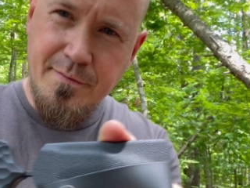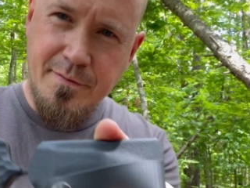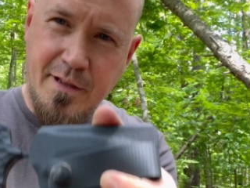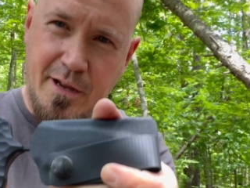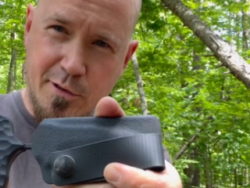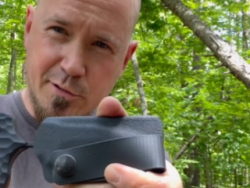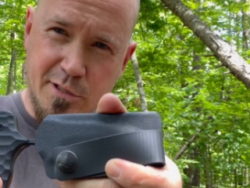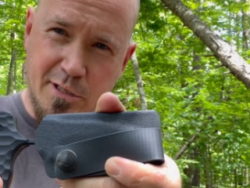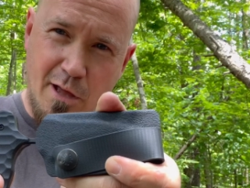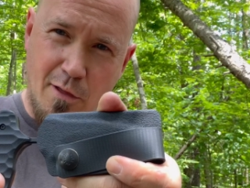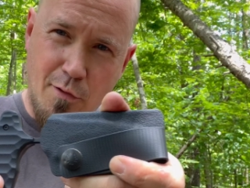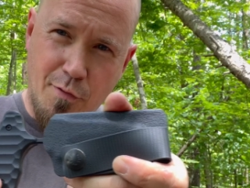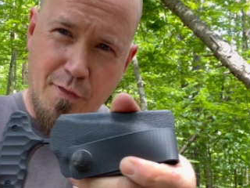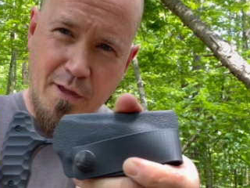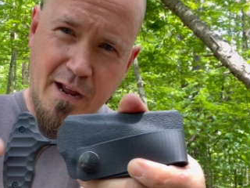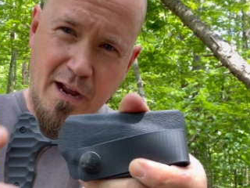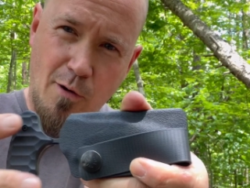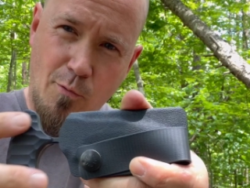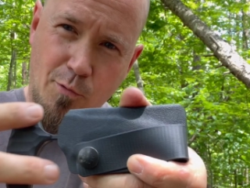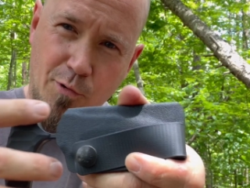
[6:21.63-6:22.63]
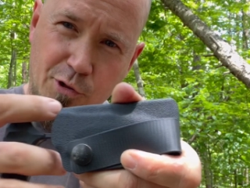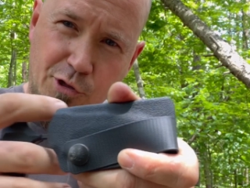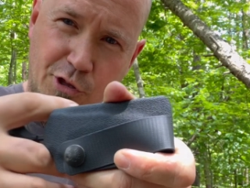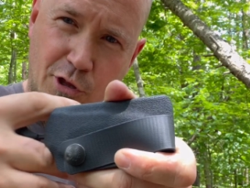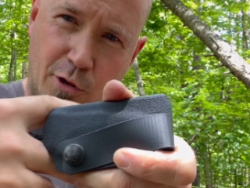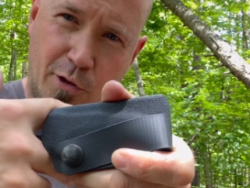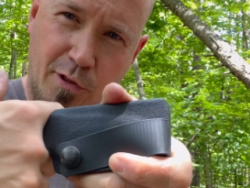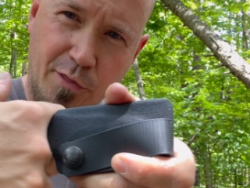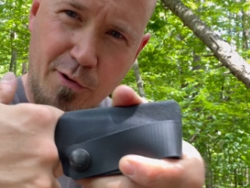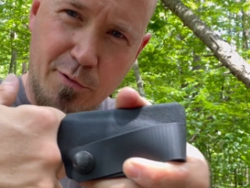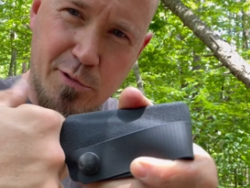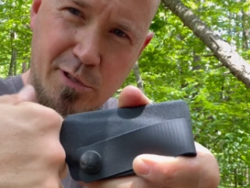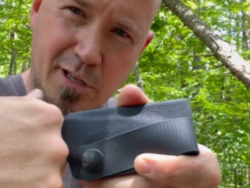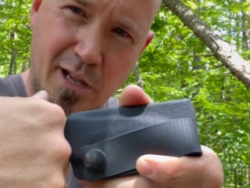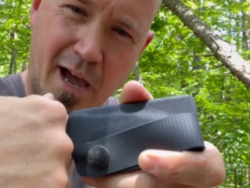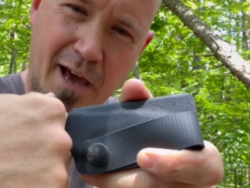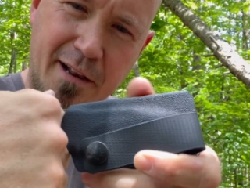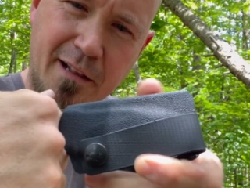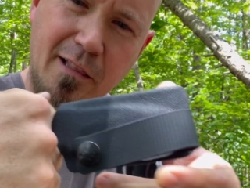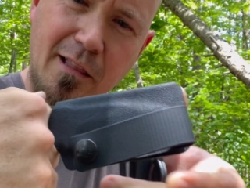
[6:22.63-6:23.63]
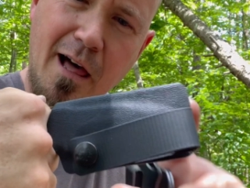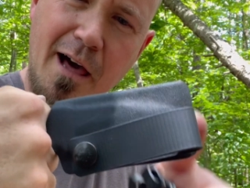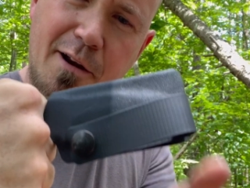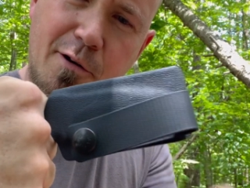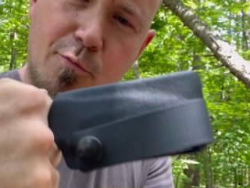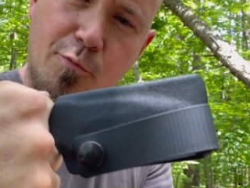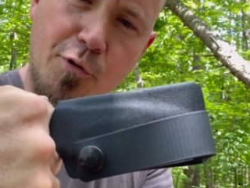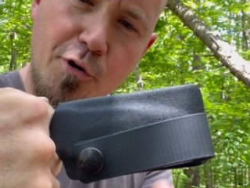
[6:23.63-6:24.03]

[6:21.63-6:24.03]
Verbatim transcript: Here's another thing I want to show you. There's not a lot of